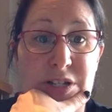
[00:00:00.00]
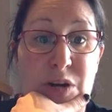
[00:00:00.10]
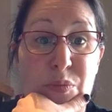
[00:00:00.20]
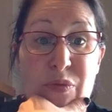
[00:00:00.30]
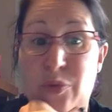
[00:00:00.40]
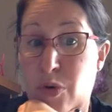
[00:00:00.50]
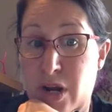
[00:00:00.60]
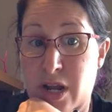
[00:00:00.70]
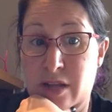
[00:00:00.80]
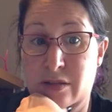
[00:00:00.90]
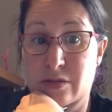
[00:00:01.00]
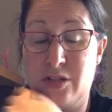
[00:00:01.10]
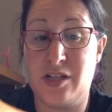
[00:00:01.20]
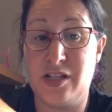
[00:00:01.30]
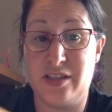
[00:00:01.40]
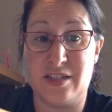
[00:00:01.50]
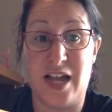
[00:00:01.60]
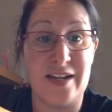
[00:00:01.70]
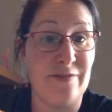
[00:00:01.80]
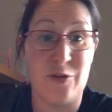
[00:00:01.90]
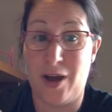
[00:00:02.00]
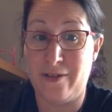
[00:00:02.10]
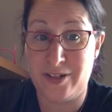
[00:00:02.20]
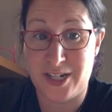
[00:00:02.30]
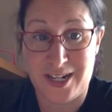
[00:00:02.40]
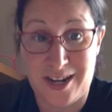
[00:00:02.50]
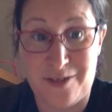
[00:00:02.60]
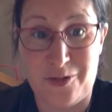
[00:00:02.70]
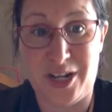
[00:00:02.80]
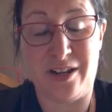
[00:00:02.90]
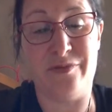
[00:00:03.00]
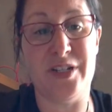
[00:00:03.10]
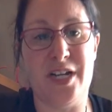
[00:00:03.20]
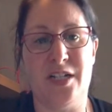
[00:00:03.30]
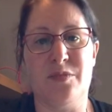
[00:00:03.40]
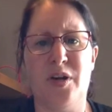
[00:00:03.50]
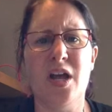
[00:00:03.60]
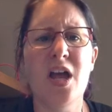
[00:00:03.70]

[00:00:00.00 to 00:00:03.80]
Now, before I click the slide, and if you haven't done any reading of the textbook,